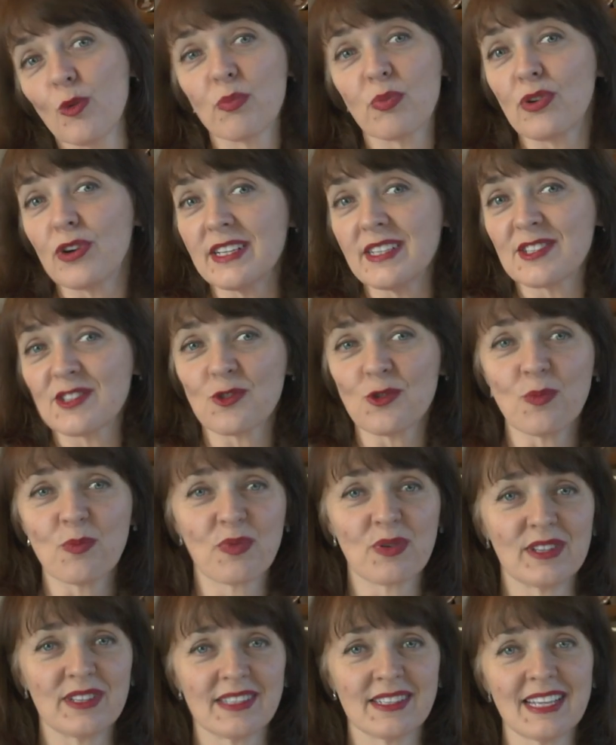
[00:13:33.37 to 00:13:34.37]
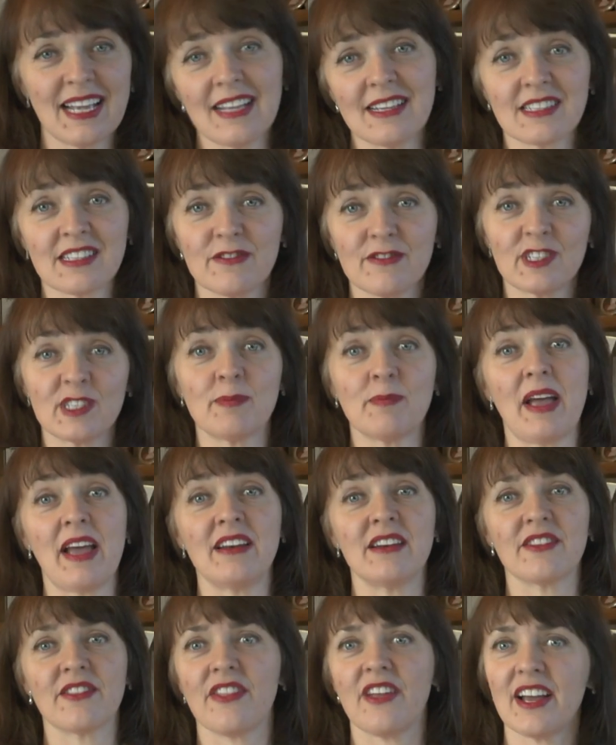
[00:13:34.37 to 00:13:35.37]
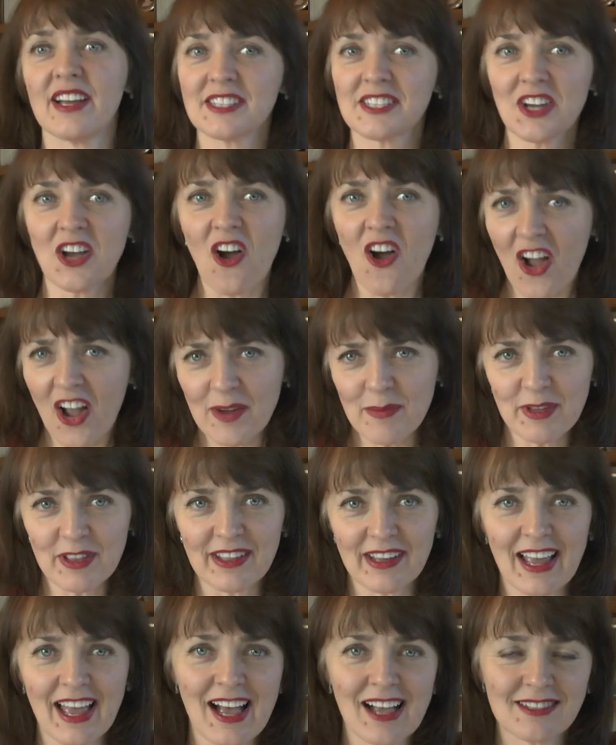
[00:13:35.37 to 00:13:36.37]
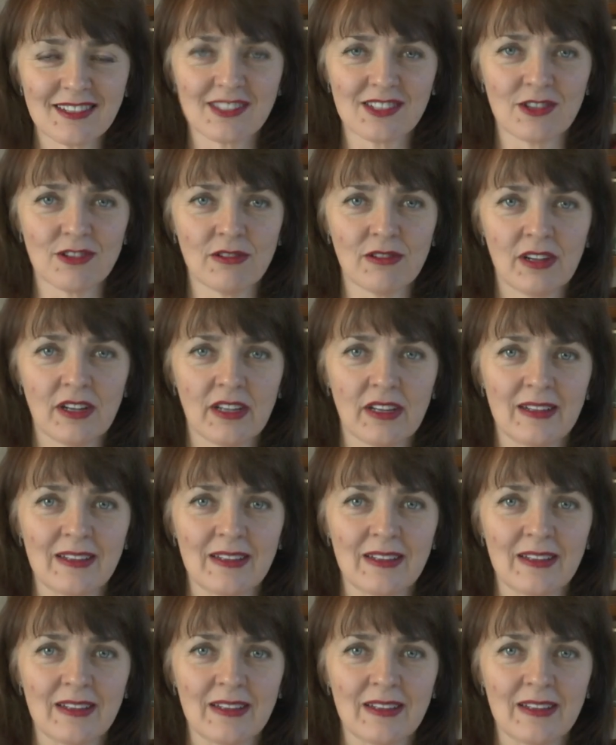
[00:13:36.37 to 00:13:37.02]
prince or princess have spent their time at the castle?